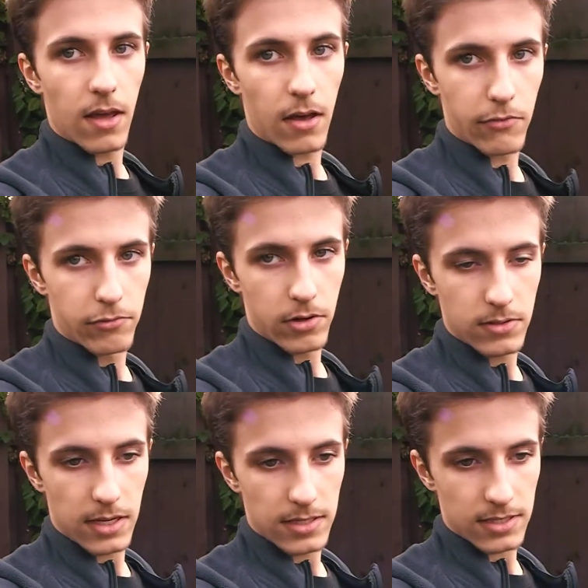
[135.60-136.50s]
of
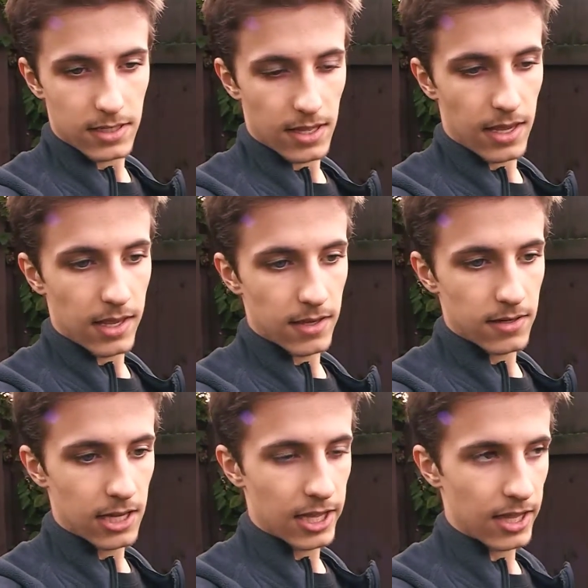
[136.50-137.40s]
Rotate, and
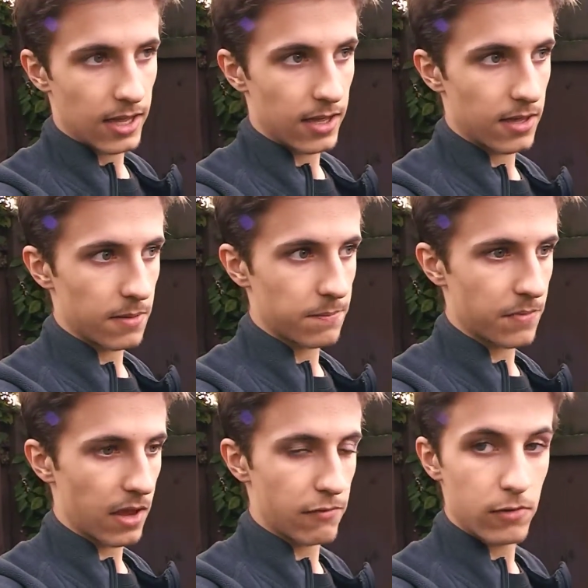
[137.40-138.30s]
um,
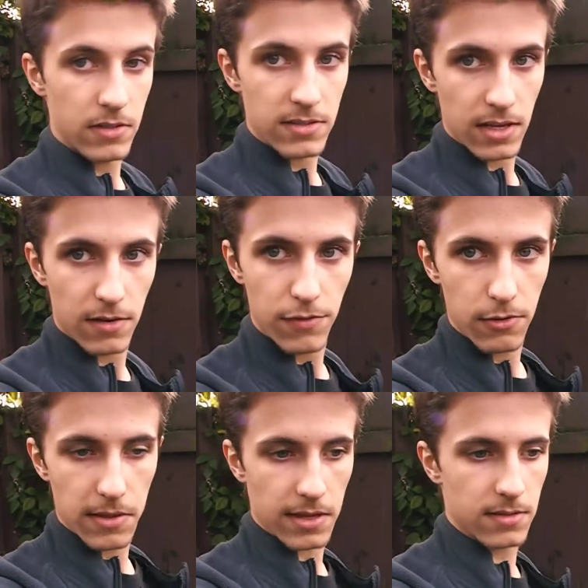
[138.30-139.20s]
I've redesigned a few
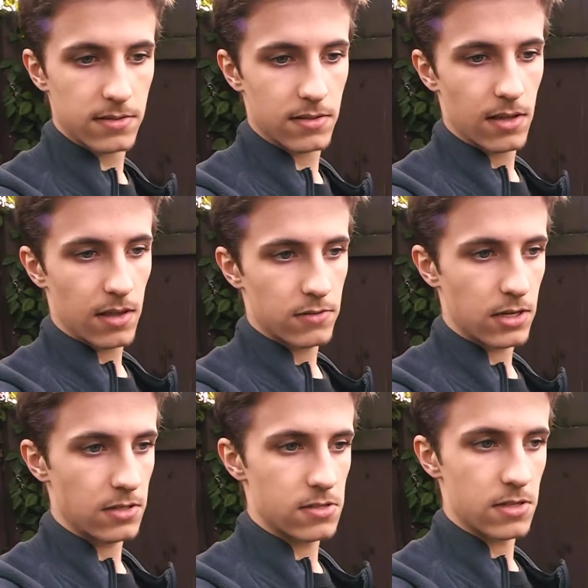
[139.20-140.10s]
things,
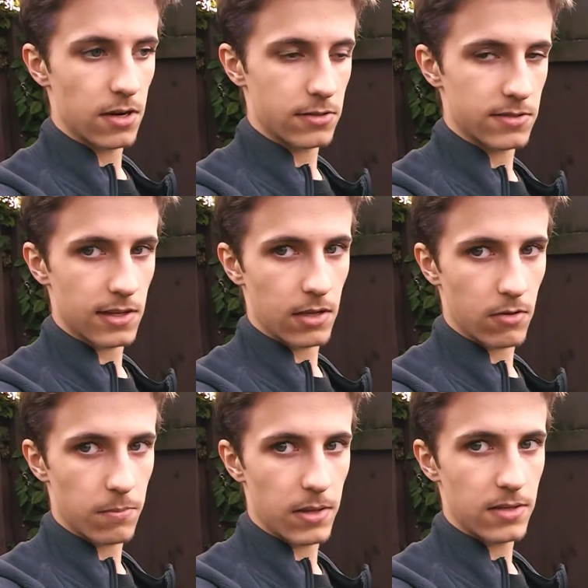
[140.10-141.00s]
changed the art style a
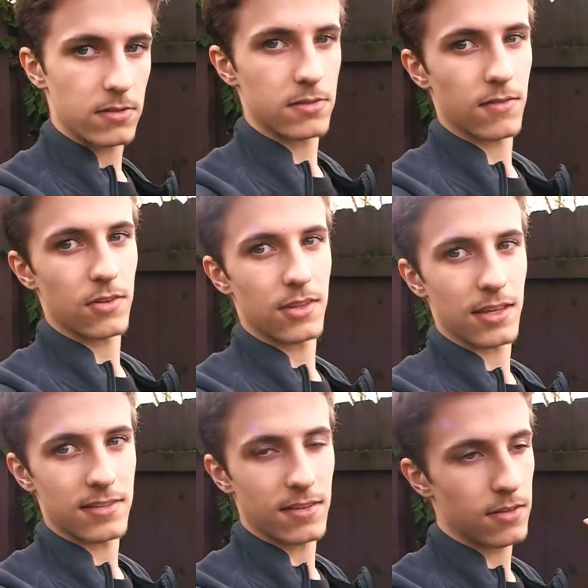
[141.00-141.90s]
bit to something
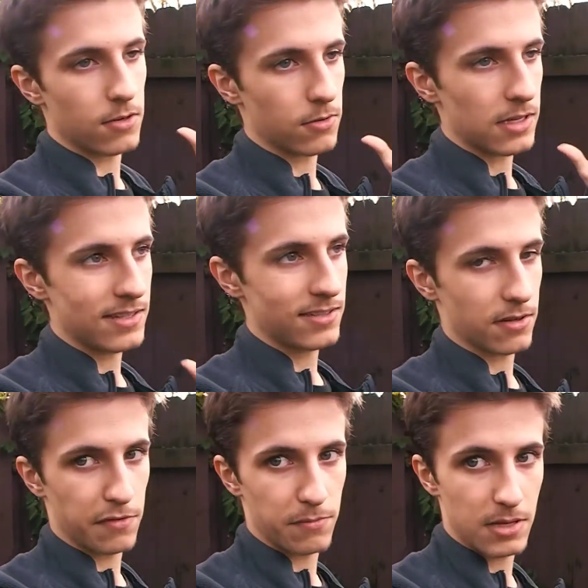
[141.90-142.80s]
that's a little easier
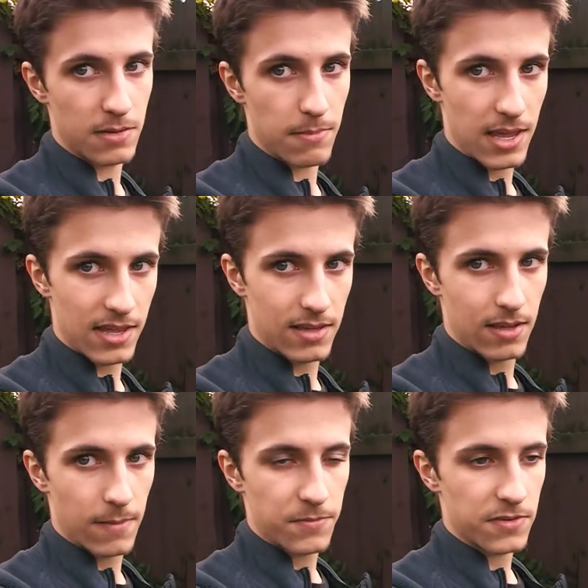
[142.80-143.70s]
for me to make,
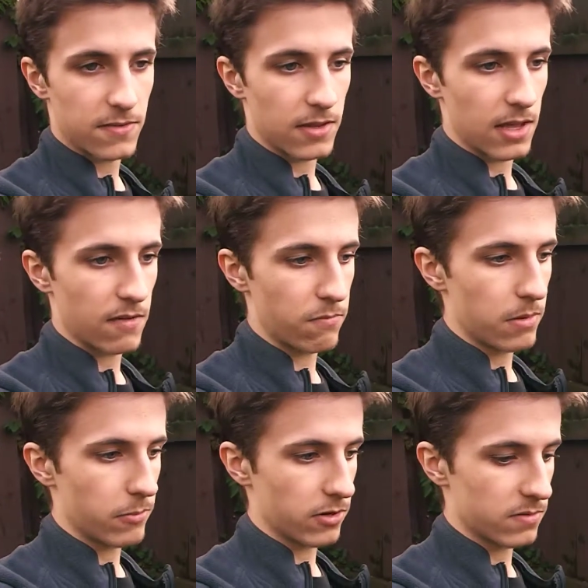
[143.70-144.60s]
something I have a bit
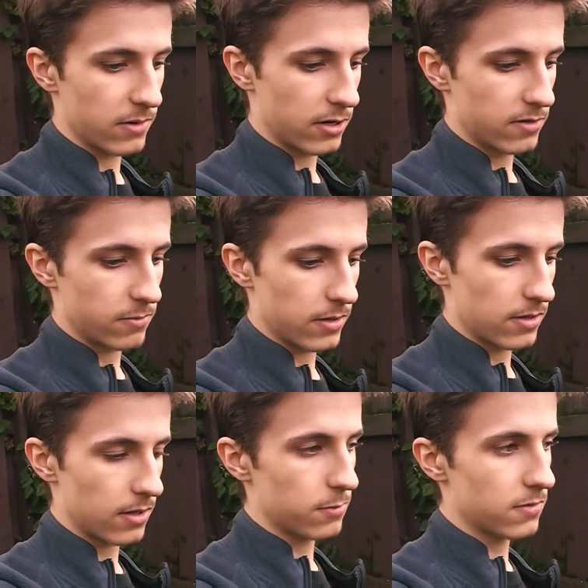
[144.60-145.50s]
more experience
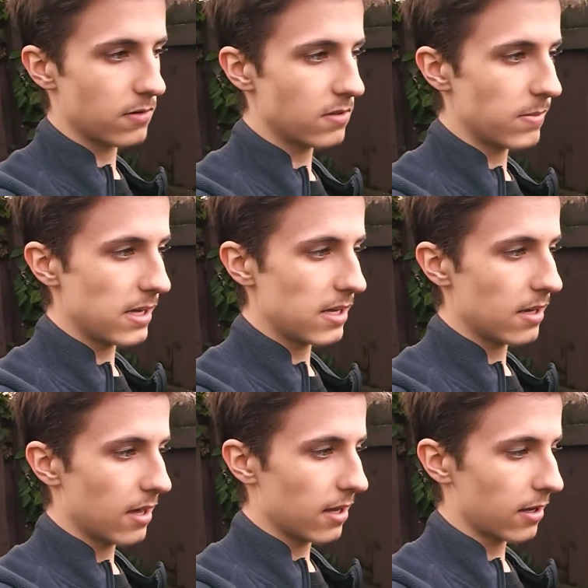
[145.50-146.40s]
with. It was going to be
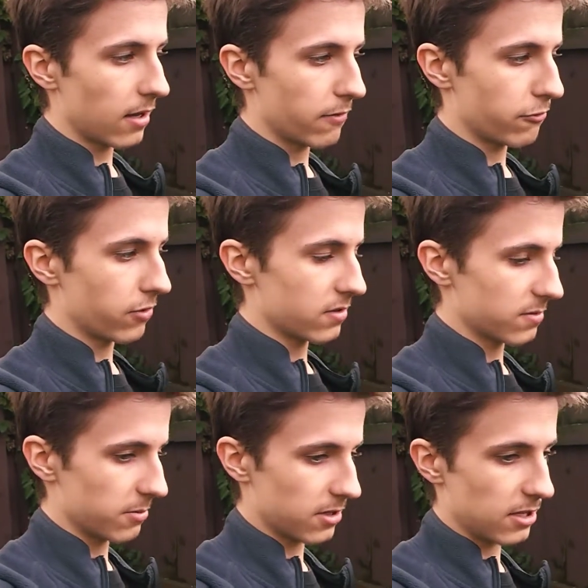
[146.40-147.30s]
a kind of crisp,
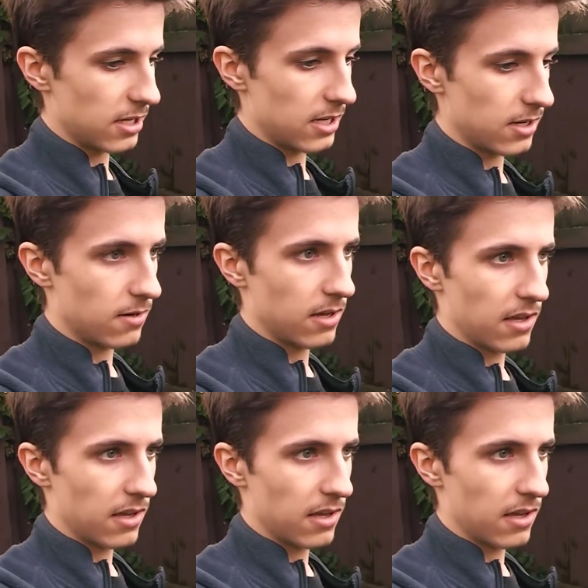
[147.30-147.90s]
clean,